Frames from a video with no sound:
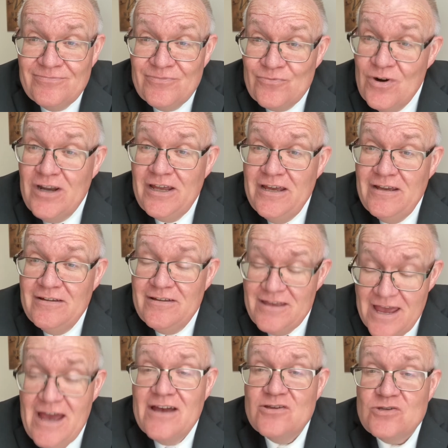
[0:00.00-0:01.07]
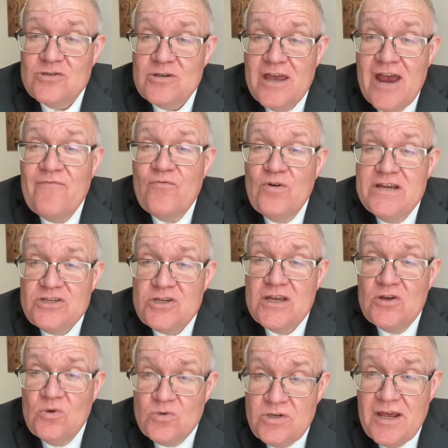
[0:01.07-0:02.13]
Really? Yes. Every
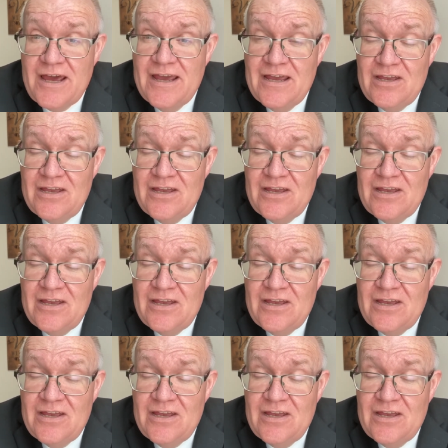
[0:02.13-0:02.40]
single day